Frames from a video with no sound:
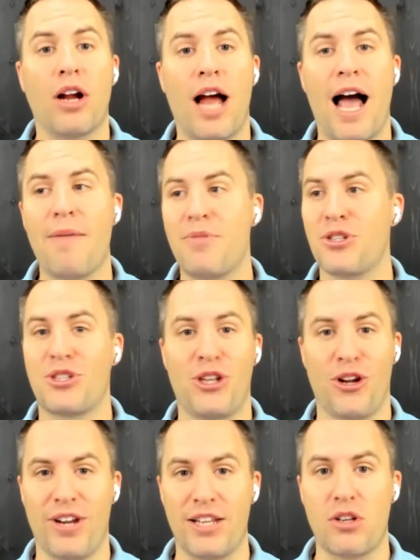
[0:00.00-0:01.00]
I'm just
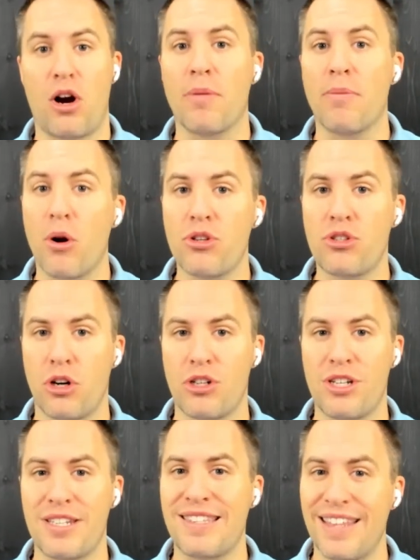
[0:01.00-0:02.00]
curious, are most
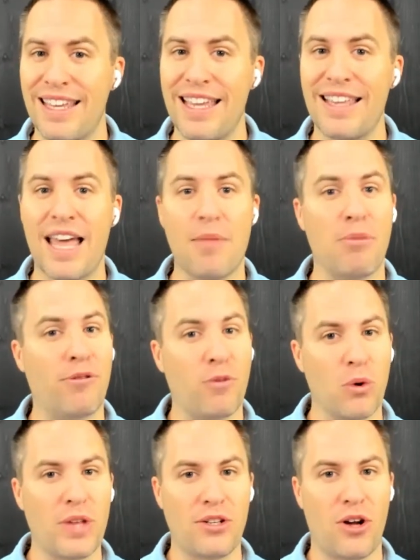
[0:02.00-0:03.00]
churches thinking that
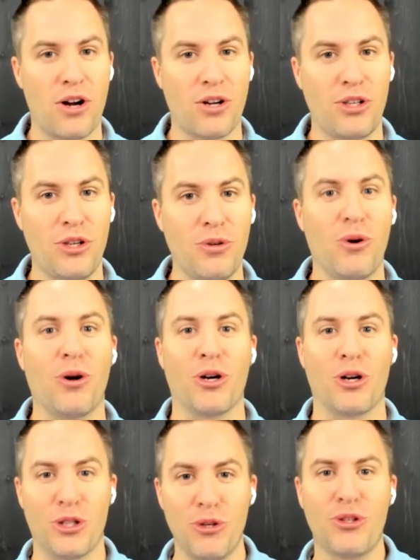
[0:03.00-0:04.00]
before they talk to you, or
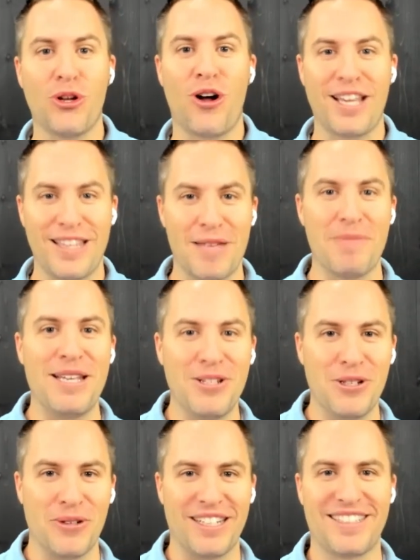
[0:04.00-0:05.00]
are you talking them
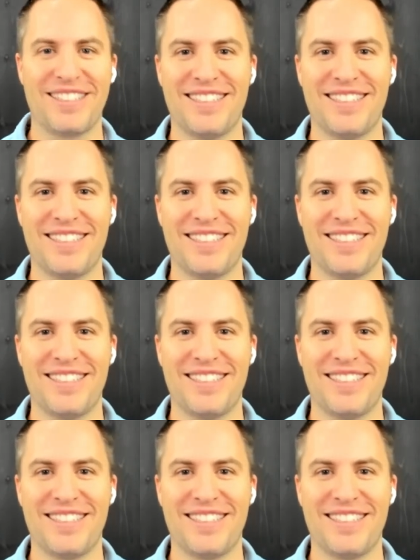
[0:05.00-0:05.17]
into it?